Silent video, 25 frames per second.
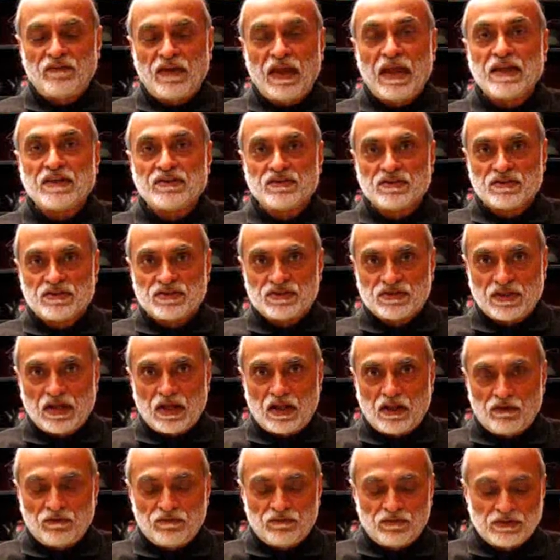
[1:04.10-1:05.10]
edge
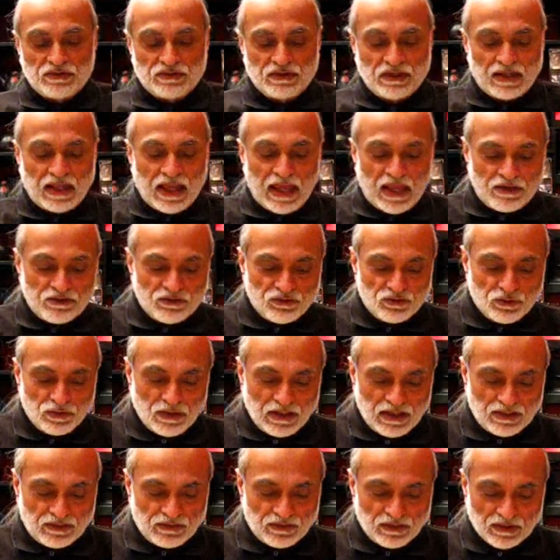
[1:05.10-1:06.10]
itself is that as you
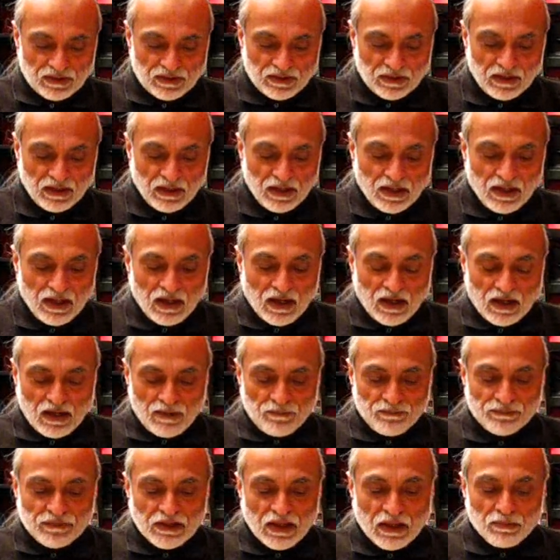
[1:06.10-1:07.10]
hit it,
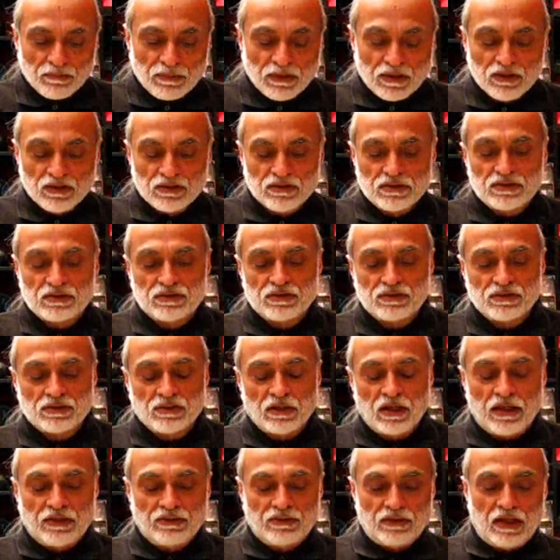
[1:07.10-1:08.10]
because
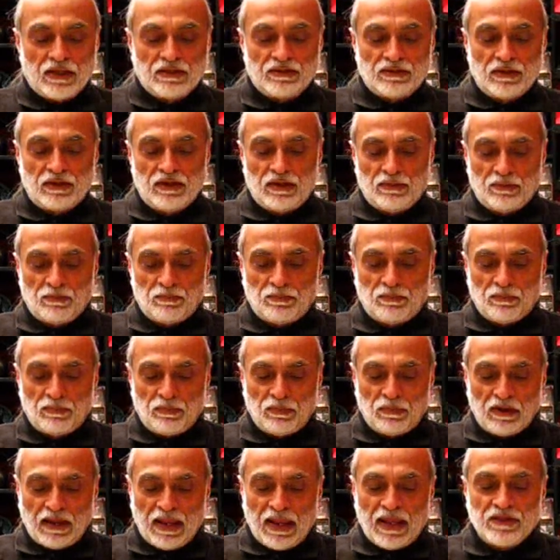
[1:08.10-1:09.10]
as an
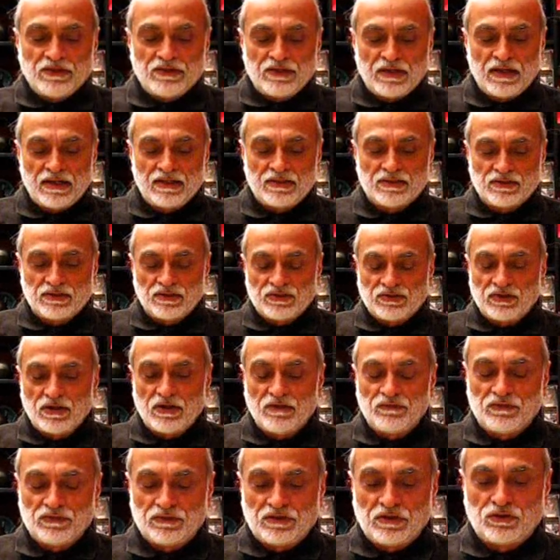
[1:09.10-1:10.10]
edge hits the
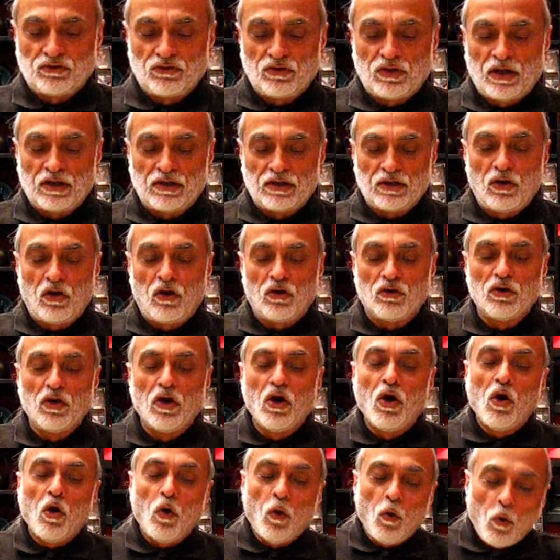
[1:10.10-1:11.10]
surface that you're cutting on,
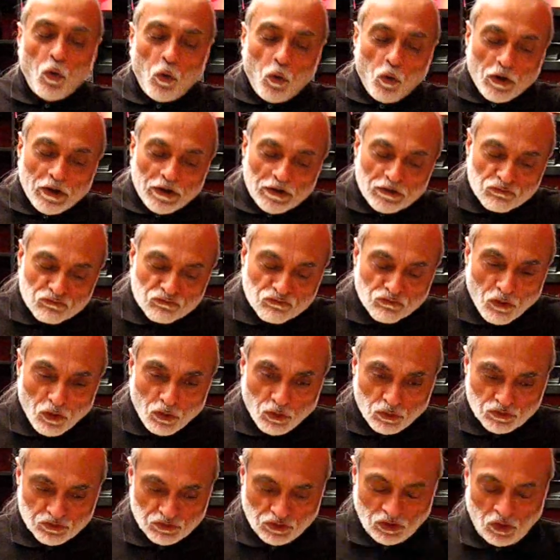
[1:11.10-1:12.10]
or it
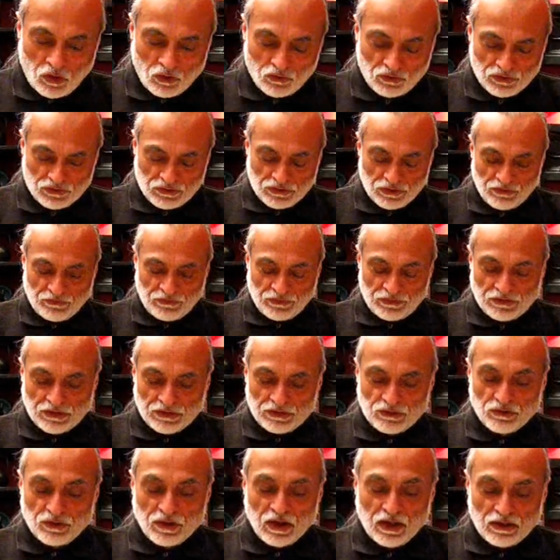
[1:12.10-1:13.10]
rolls along the surface
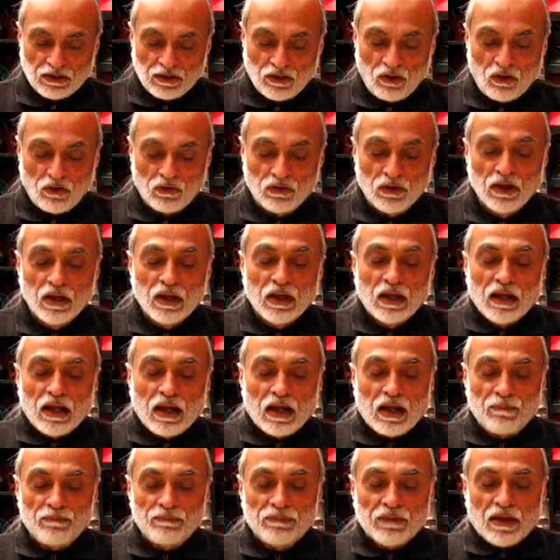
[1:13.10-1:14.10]
that you're cutting on,
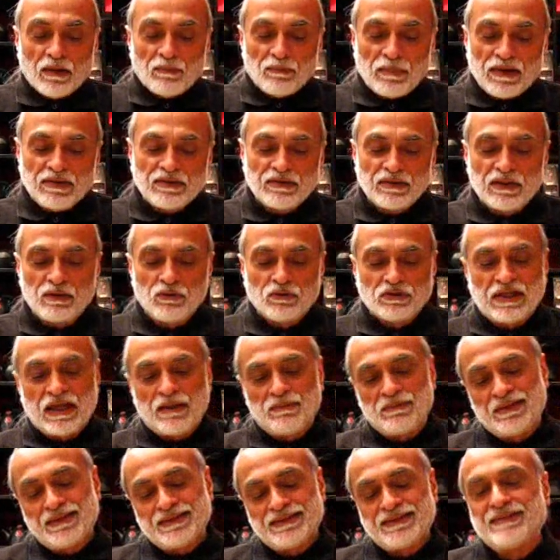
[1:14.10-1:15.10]
basically what's
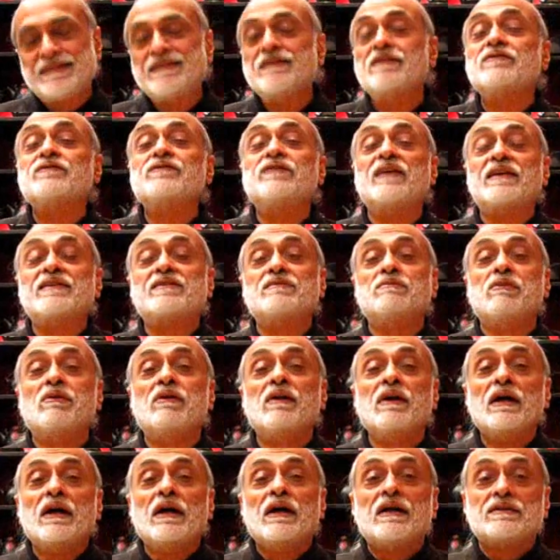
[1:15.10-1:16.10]
happening is steel's flexible.
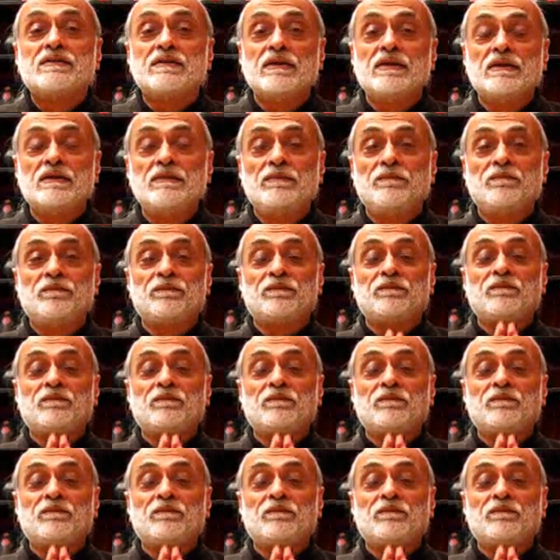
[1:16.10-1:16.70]
So